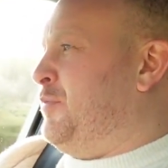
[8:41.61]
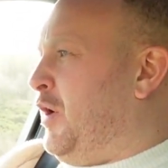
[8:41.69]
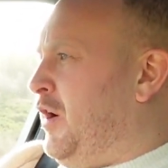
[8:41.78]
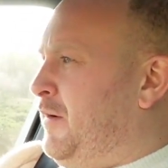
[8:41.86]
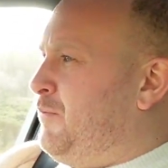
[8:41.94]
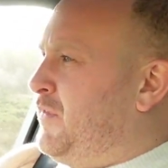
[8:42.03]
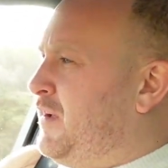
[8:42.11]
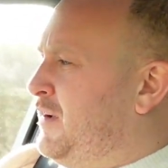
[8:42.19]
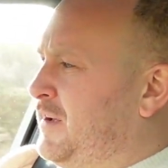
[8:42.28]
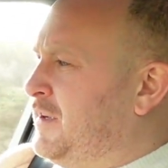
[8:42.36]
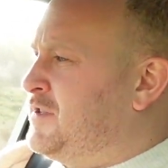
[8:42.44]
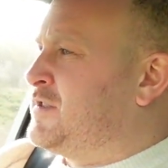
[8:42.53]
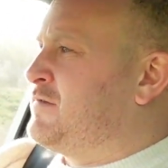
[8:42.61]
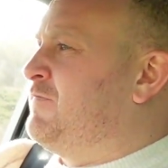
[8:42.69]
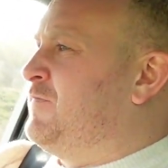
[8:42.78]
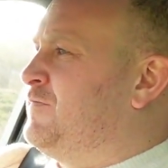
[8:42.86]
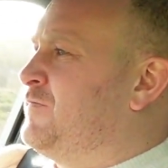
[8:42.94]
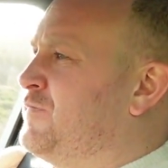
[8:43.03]
But I just
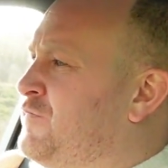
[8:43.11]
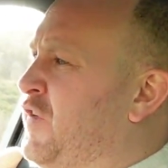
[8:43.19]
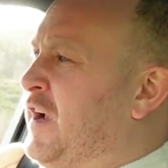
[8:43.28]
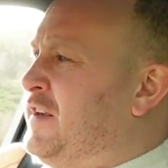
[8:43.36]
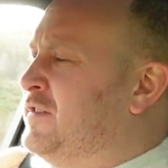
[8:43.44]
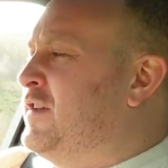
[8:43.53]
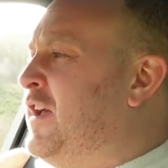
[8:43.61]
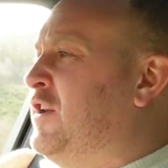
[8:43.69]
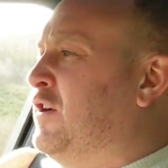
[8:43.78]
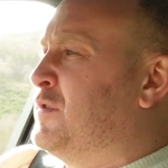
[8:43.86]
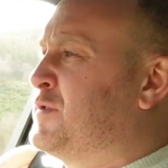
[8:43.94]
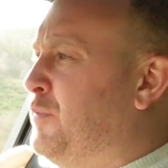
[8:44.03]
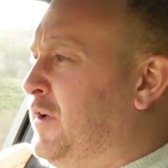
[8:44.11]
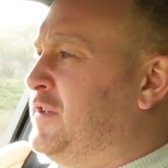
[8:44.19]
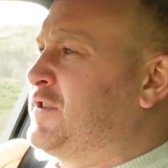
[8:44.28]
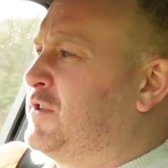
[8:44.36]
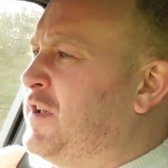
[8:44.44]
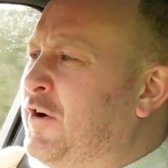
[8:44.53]
find head-up displays,
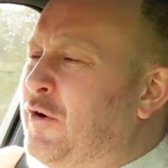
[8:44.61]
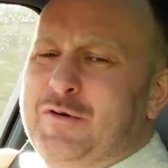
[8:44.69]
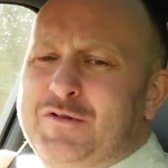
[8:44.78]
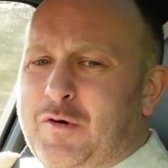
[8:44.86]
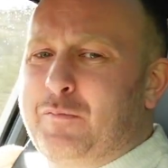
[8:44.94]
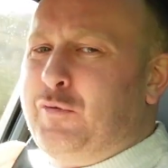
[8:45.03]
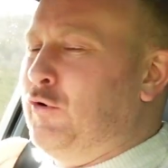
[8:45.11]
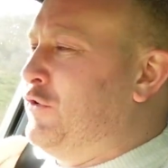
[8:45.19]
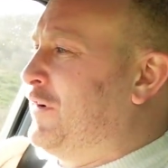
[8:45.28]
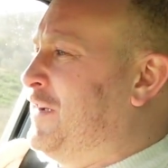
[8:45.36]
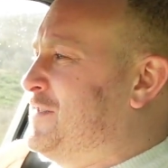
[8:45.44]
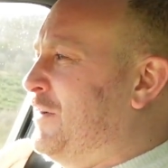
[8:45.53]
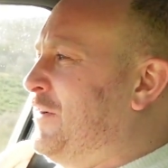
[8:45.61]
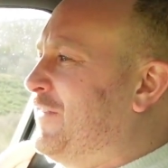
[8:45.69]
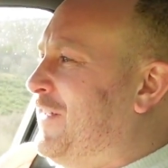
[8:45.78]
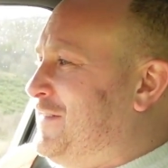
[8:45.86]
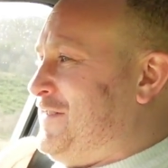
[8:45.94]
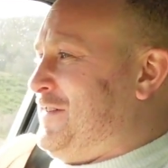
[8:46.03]
because I always wear polarized
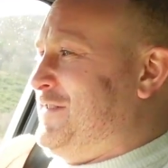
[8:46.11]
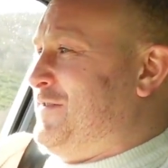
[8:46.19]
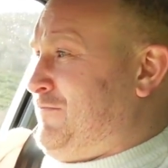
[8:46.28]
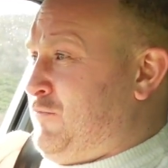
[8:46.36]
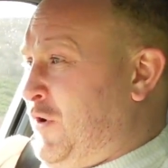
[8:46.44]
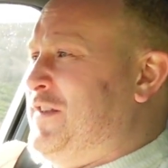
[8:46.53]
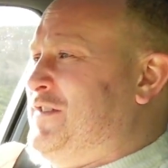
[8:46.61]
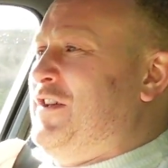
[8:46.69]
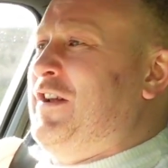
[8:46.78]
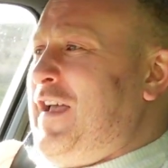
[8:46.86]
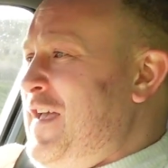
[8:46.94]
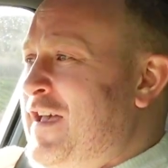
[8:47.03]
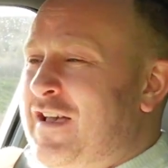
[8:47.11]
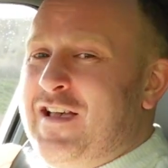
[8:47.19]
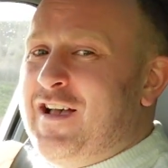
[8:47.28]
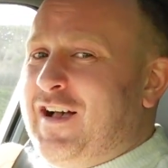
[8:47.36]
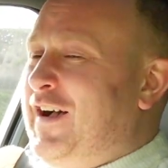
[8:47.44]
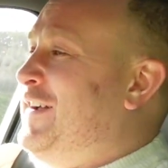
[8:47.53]
sunglasses when it's sunny,
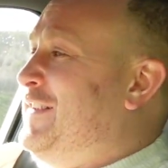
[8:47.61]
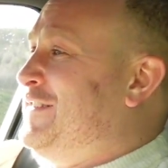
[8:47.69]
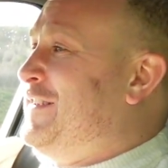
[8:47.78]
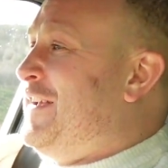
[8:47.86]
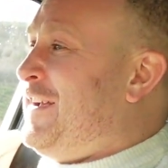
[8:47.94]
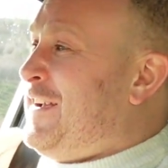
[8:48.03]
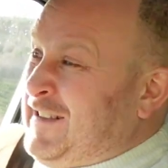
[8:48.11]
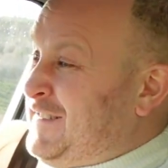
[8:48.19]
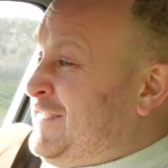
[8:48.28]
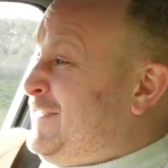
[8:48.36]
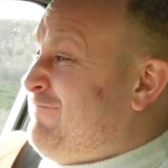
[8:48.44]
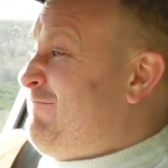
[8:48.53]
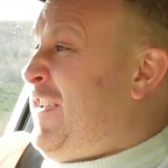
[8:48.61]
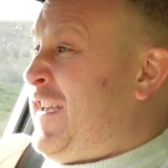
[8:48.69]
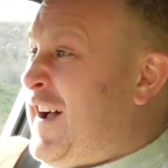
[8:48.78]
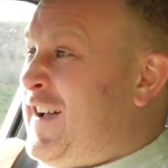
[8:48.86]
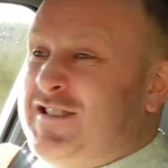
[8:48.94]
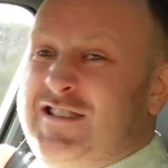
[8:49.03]
and you
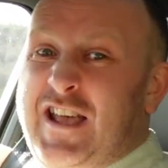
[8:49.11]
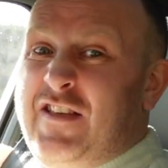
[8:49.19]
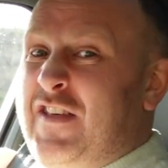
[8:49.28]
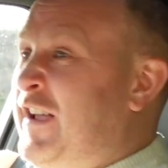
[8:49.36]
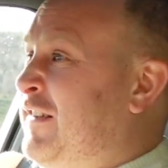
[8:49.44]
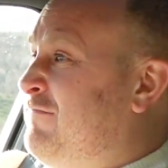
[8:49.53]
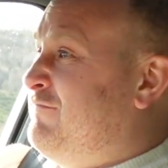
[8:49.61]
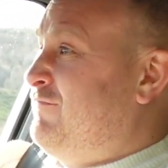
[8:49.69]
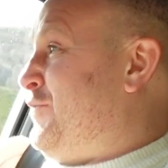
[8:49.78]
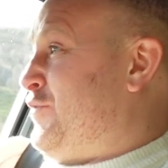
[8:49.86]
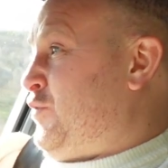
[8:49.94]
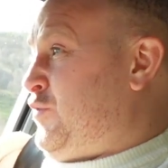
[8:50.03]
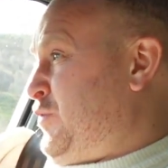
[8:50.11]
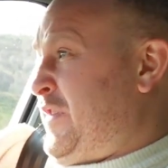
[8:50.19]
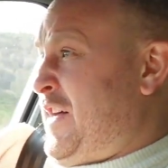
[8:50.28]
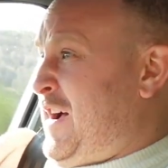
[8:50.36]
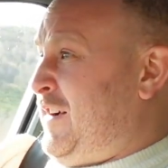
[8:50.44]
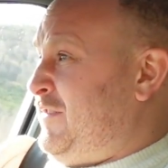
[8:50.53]
can't see anything with
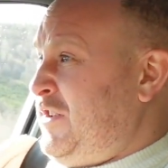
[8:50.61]
that.